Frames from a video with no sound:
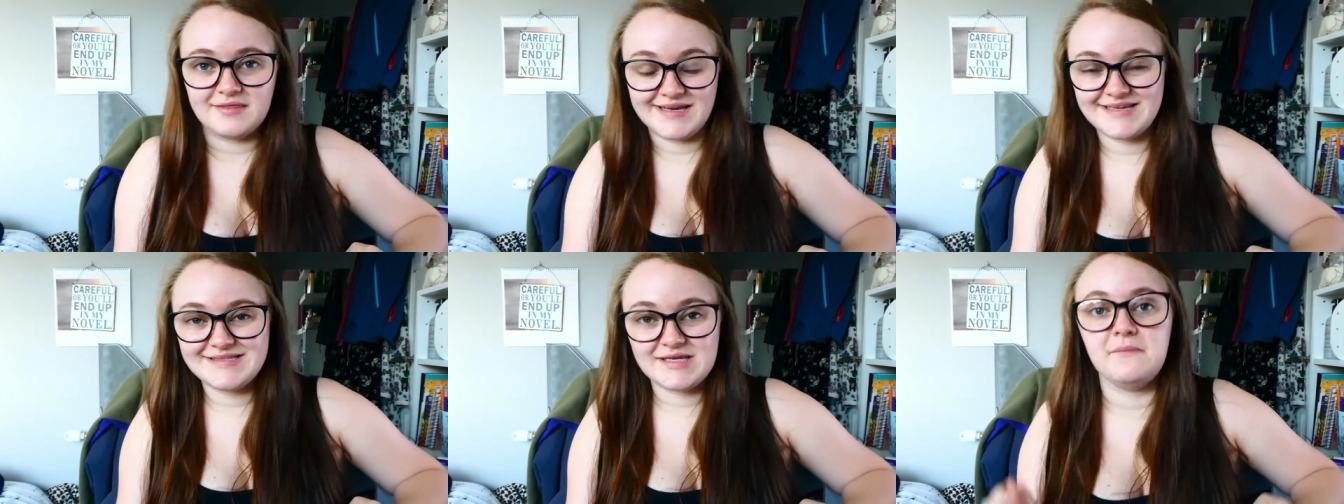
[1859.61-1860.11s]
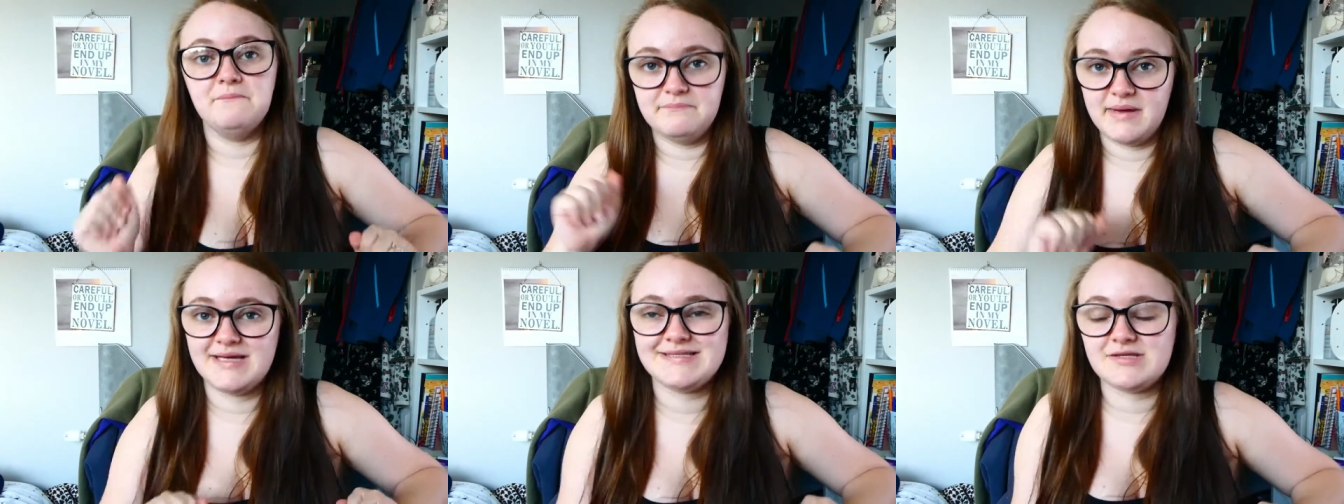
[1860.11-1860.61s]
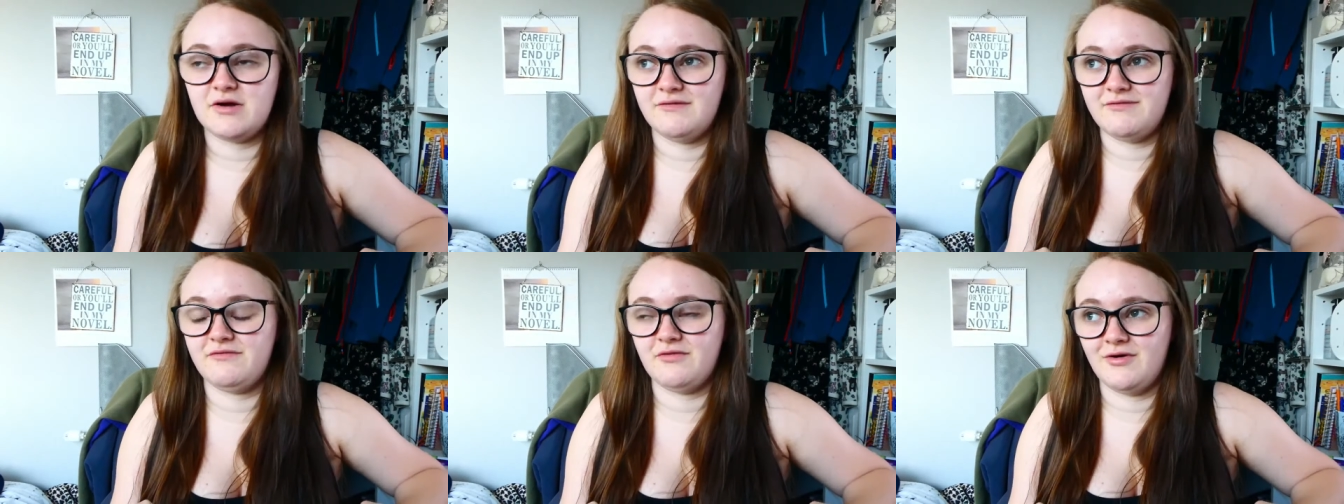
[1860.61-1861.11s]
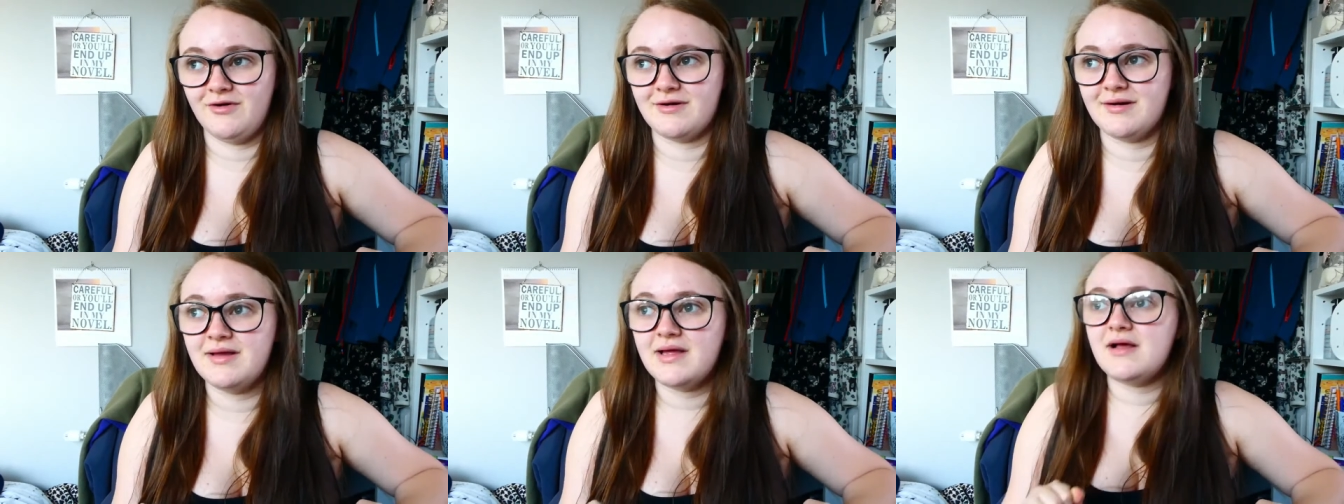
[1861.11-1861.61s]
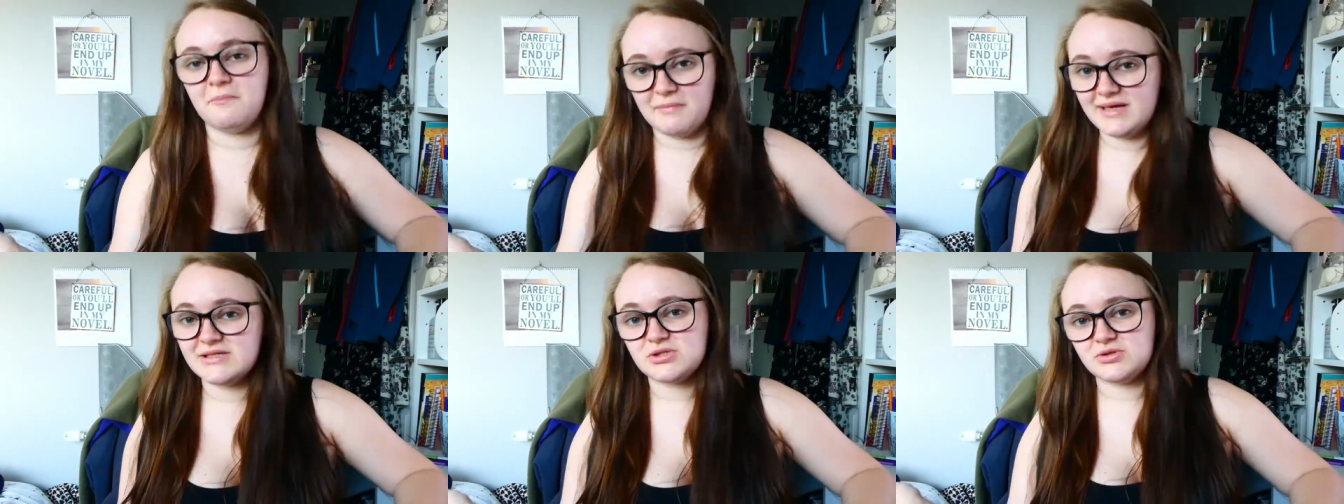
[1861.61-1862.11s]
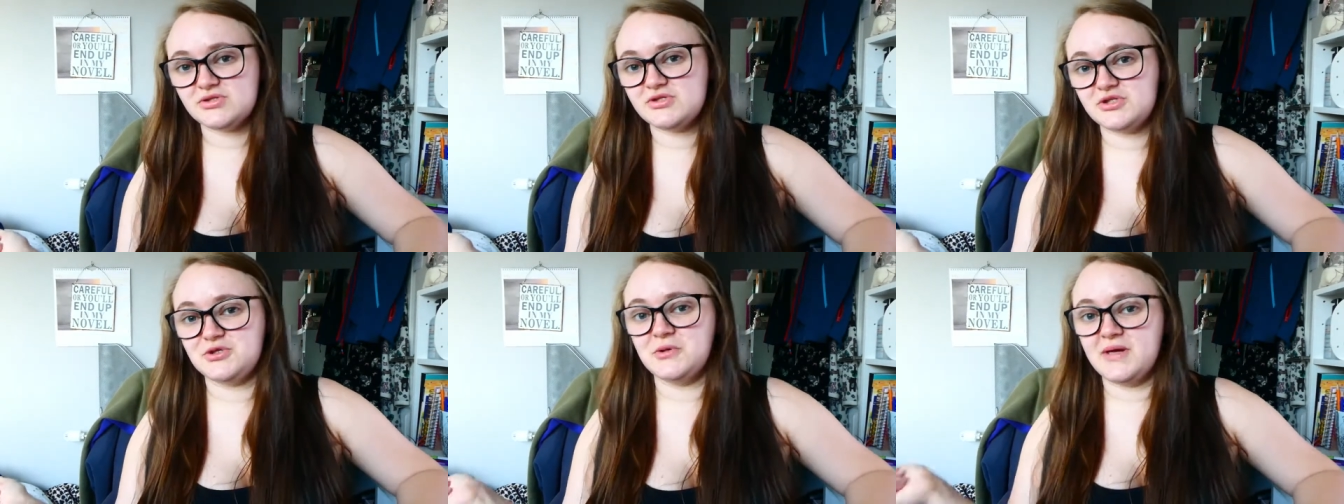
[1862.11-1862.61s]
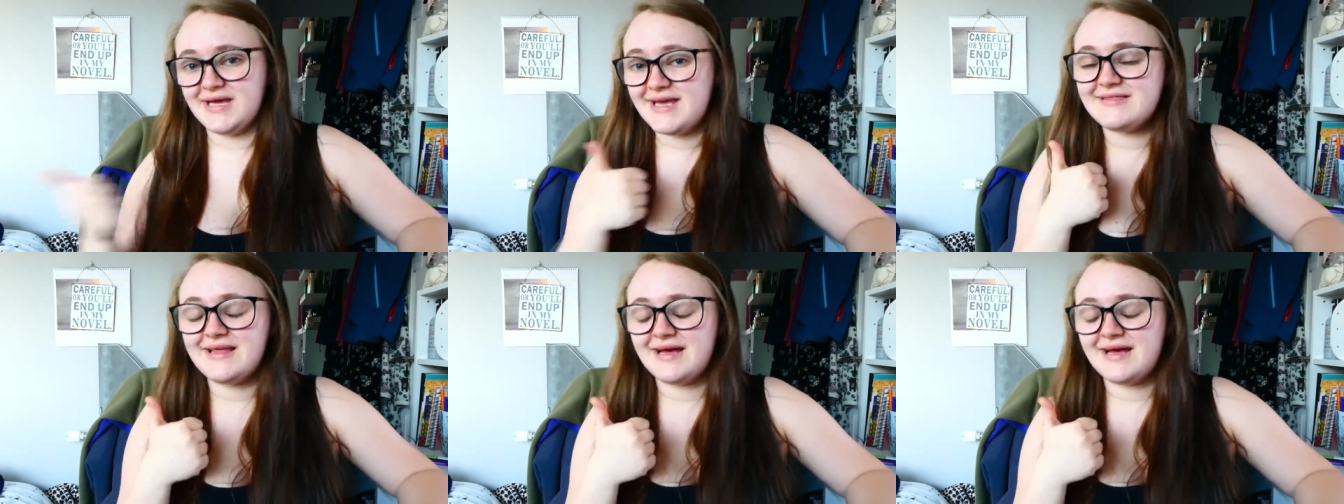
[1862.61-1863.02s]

this mess of a vlog. Make sure to hit